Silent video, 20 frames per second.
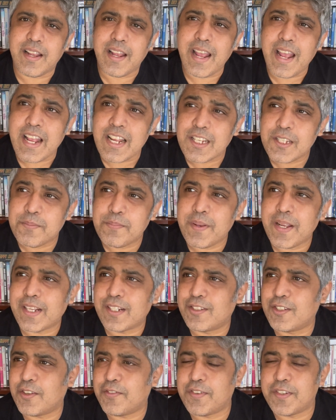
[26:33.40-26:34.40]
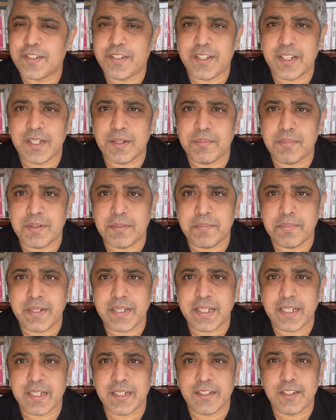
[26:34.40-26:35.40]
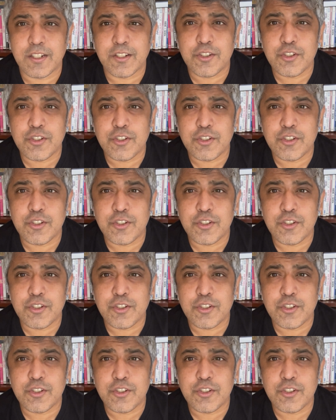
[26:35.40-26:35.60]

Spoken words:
aspects of his cinema, be it the